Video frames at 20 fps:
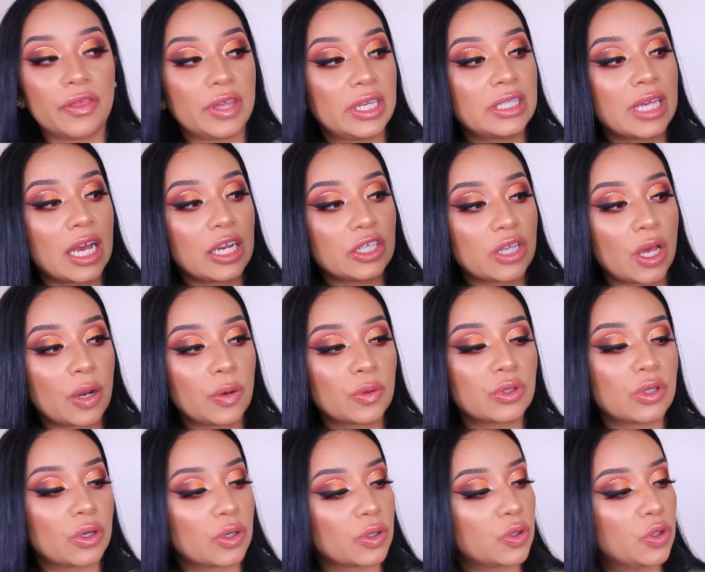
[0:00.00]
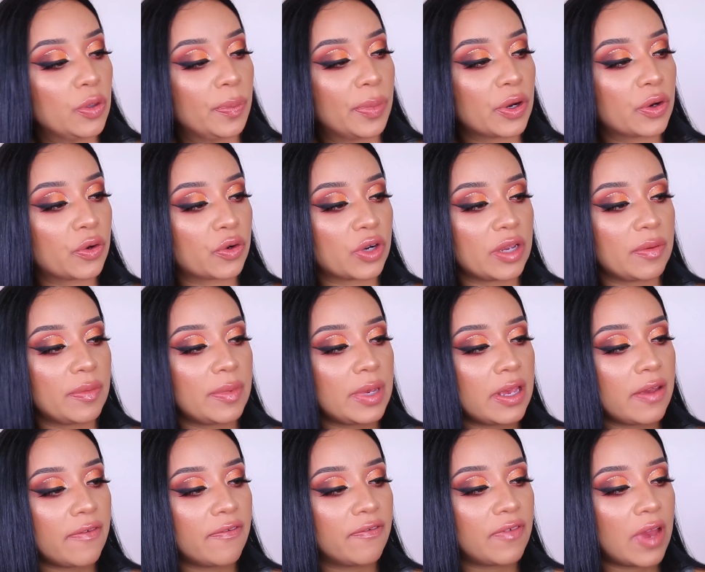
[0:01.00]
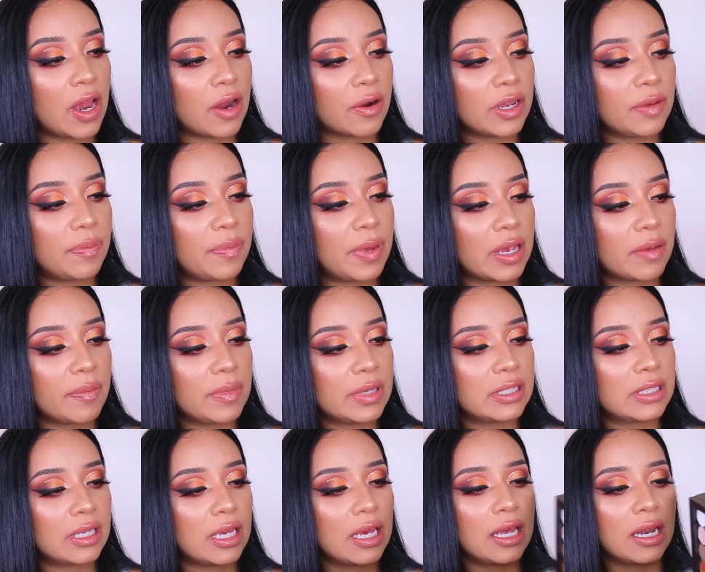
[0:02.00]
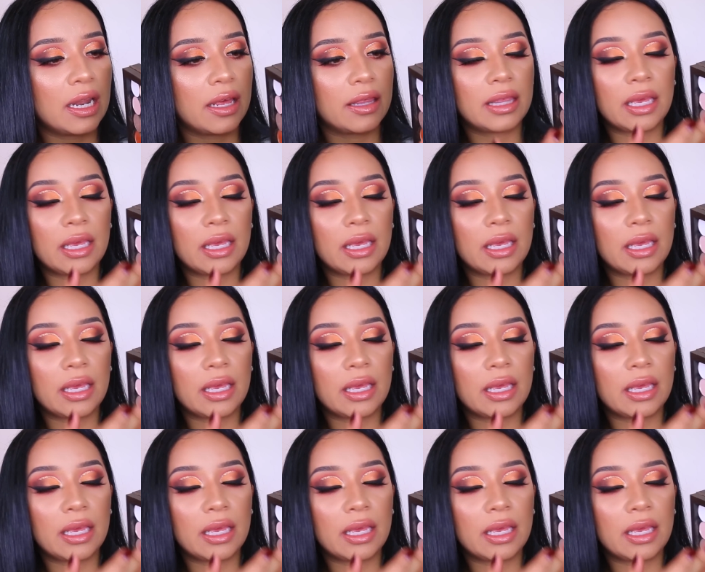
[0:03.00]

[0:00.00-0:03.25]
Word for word: These eyeshadows are super creamy, very pigmented.